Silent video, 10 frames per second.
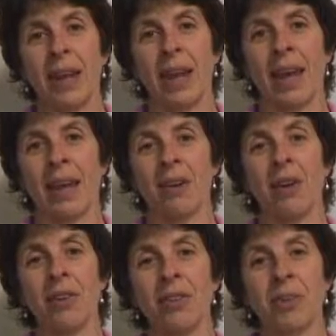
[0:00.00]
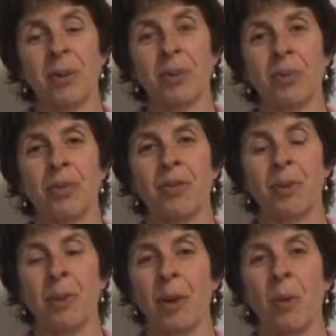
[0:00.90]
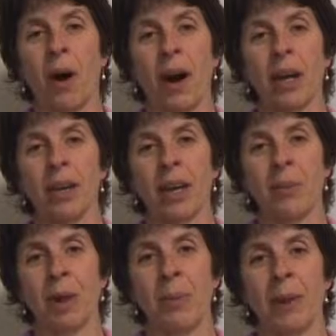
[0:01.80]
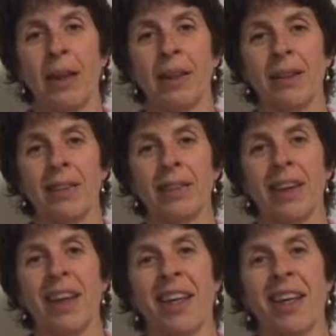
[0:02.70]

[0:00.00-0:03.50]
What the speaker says: and also improving my walk and my balance.